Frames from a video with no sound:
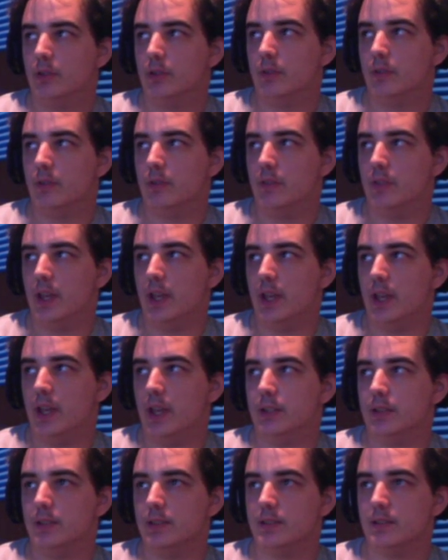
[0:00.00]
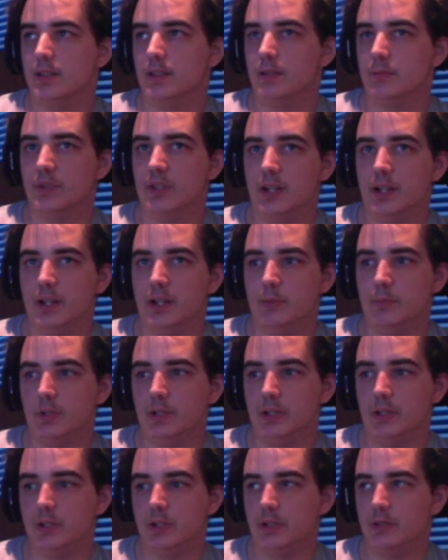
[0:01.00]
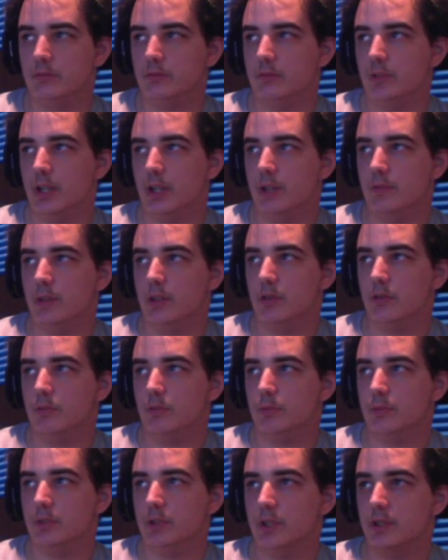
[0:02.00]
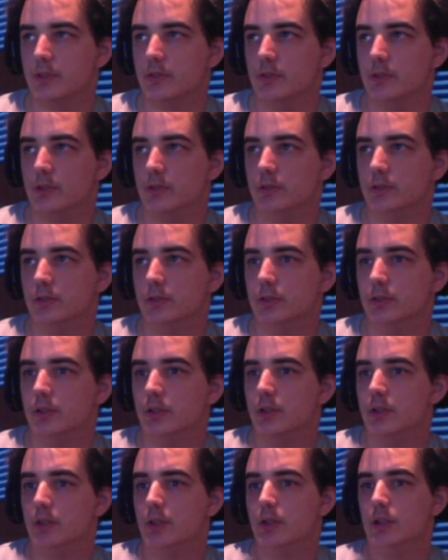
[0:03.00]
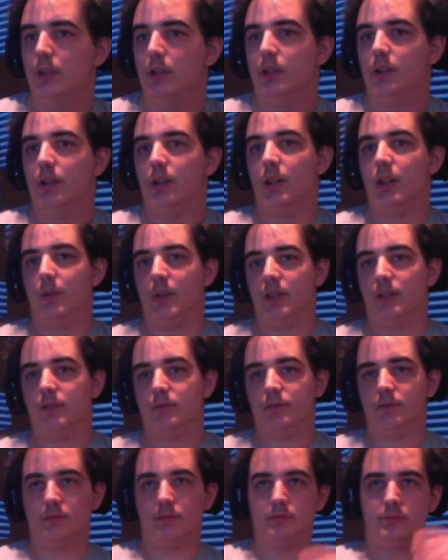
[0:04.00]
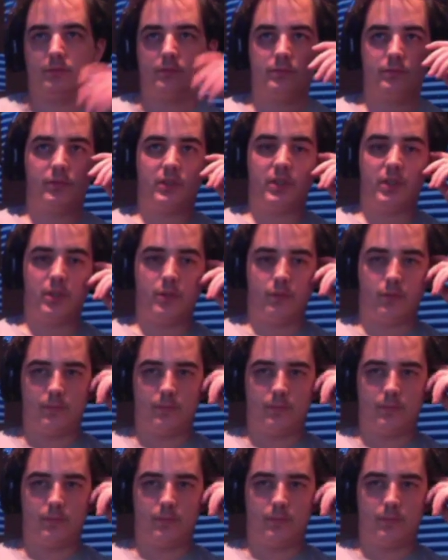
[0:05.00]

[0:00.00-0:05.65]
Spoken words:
that at the same time while I have that open. That's all. Anyway, so